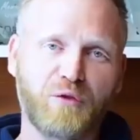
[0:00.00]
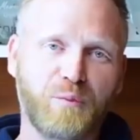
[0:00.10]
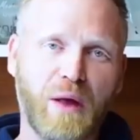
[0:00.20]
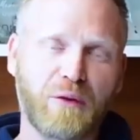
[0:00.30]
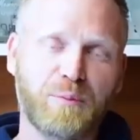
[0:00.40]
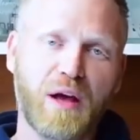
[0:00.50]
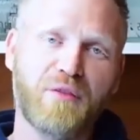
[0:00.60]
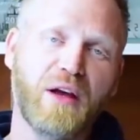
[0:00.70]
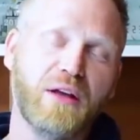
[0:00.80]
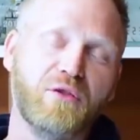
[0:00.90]
that's
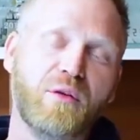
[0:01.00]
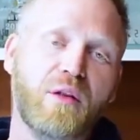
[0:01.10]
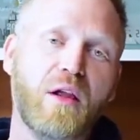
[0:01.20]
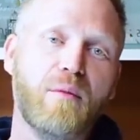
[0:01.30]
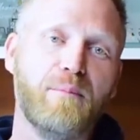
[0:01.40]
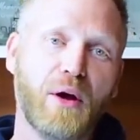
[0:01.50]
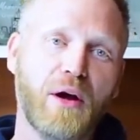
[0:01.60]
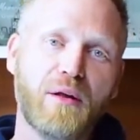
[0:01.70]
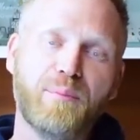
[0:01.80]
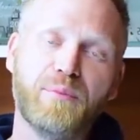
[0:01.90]
perfect.
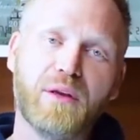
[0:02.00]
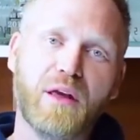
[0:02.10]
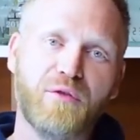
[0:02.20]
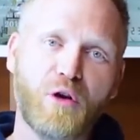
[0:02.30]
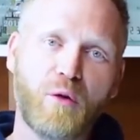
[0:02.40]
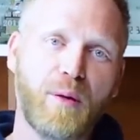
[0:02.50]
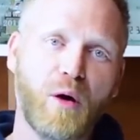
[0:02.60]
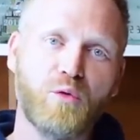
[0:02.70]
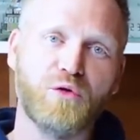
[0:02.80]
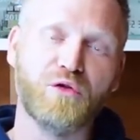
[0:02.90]
But if your
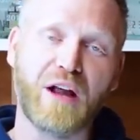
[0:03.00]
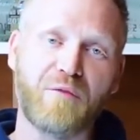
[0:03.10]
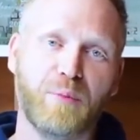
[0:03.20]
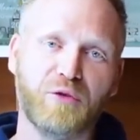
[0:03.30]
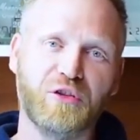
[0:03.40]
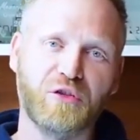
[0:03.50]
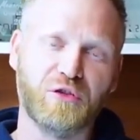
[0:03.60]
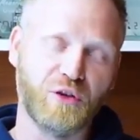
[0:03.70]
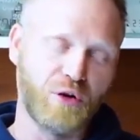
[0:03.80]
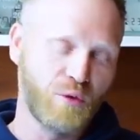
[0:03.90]
pole doesn't have bushes to
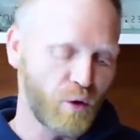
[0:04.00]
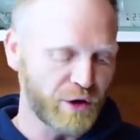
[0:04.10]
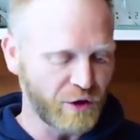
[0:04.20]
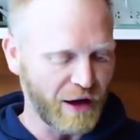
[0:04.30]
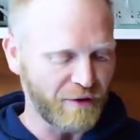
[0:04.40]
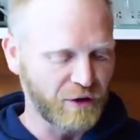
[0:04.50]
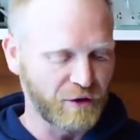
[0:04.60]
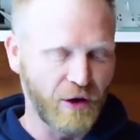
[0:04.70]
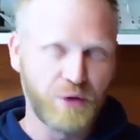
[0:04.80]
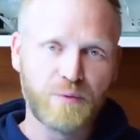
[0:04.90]
suit, what you're going to have
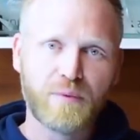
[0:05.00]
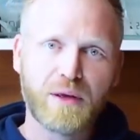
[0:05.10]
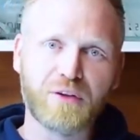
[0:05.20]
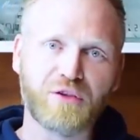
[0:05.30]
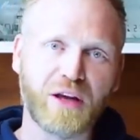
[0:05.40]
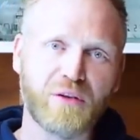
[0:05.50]
to do is